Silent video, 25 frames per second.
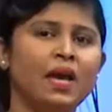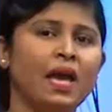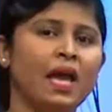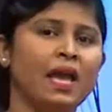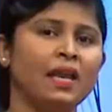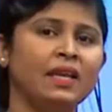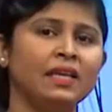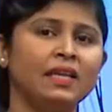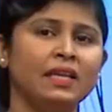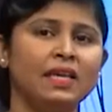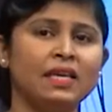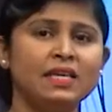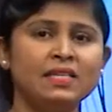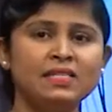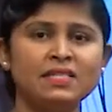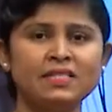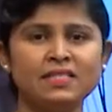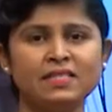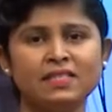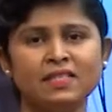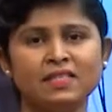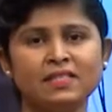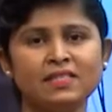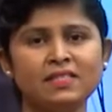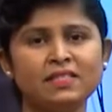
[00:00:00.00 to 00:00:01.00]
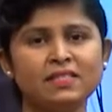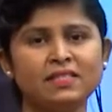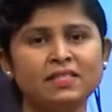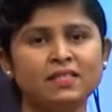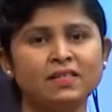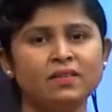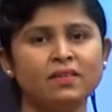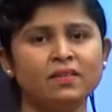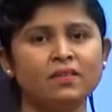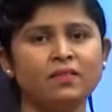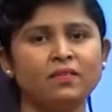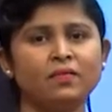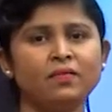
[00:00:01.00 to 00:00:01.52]
an instance
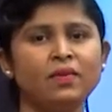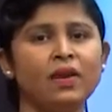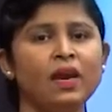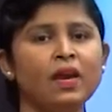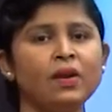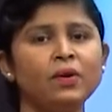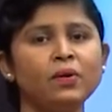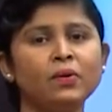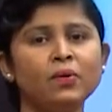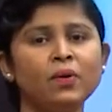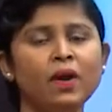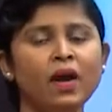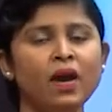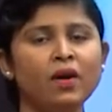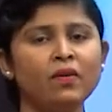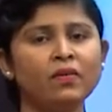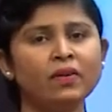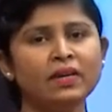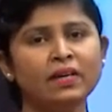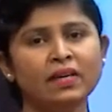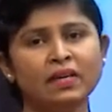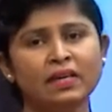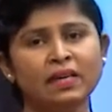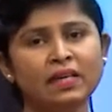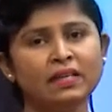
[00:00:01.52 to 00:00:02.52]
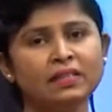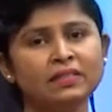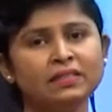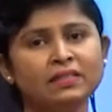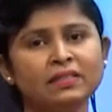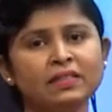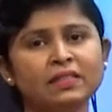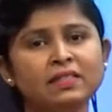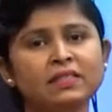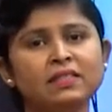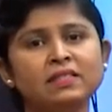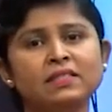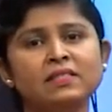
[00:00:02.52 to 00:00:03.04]
where you have
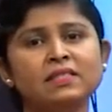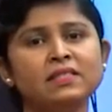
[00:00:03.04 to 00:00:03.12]
collected